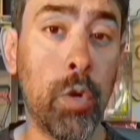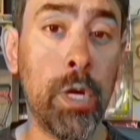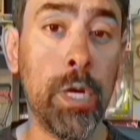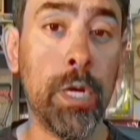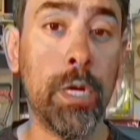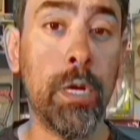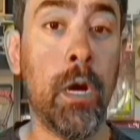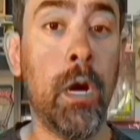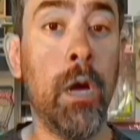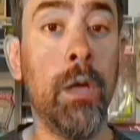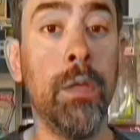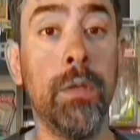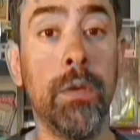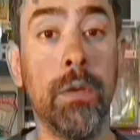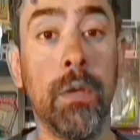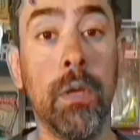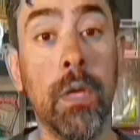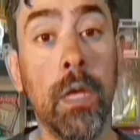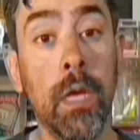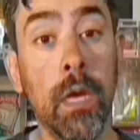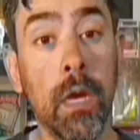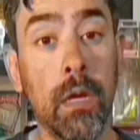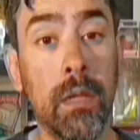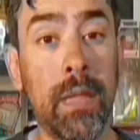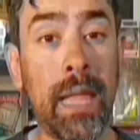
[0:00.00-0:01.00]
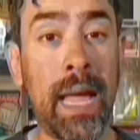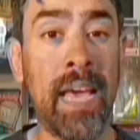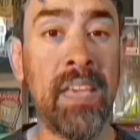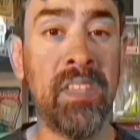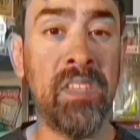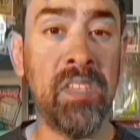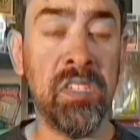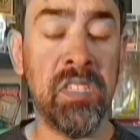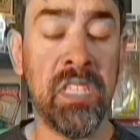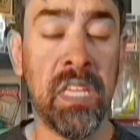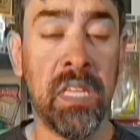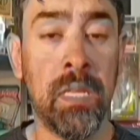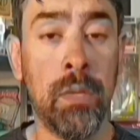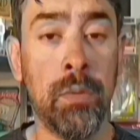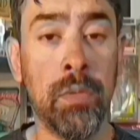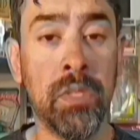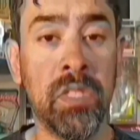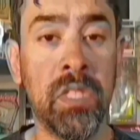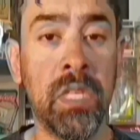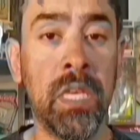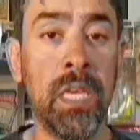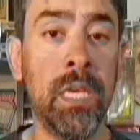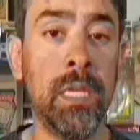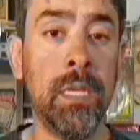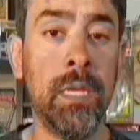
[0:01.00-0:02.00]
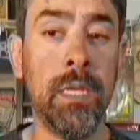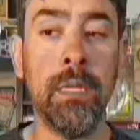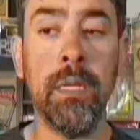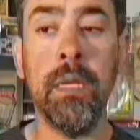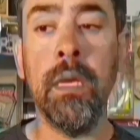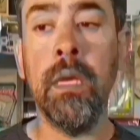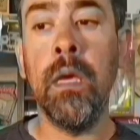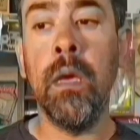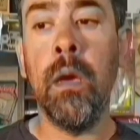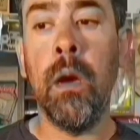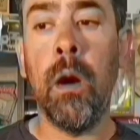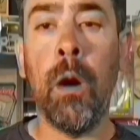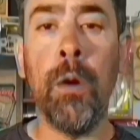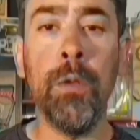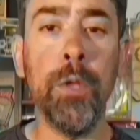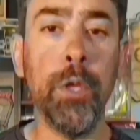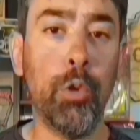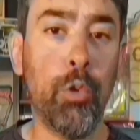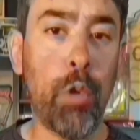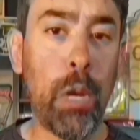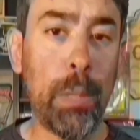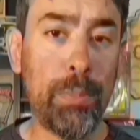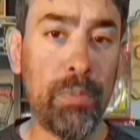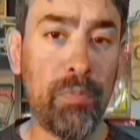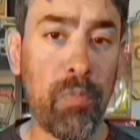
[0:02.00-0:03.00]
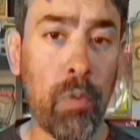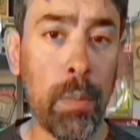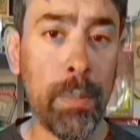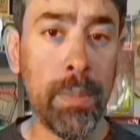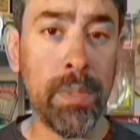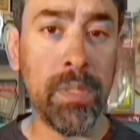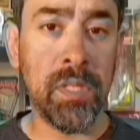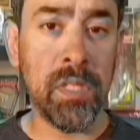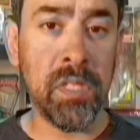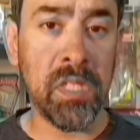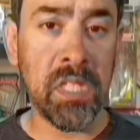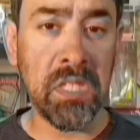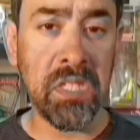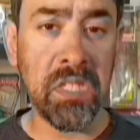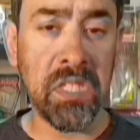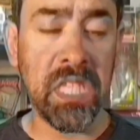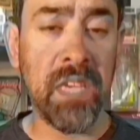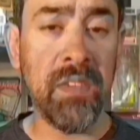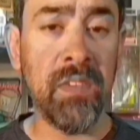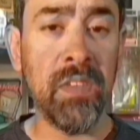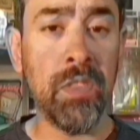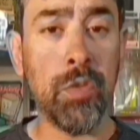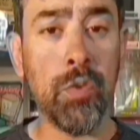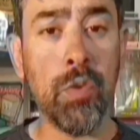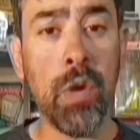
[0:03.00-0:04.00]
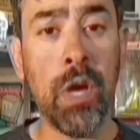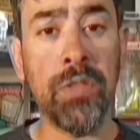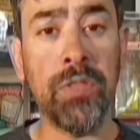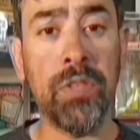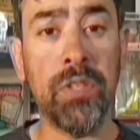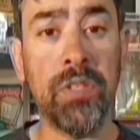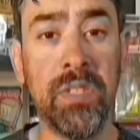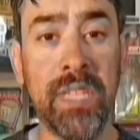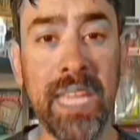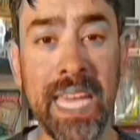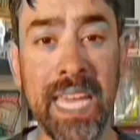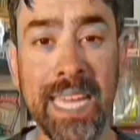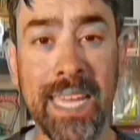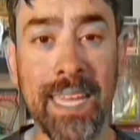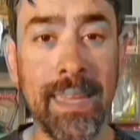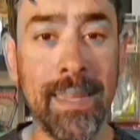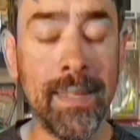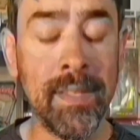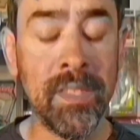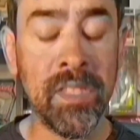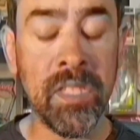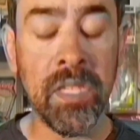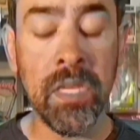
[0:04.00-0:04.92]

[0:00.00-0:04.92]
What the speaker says: all the classics that he was in, and all the great performances that he's given throughout the decades,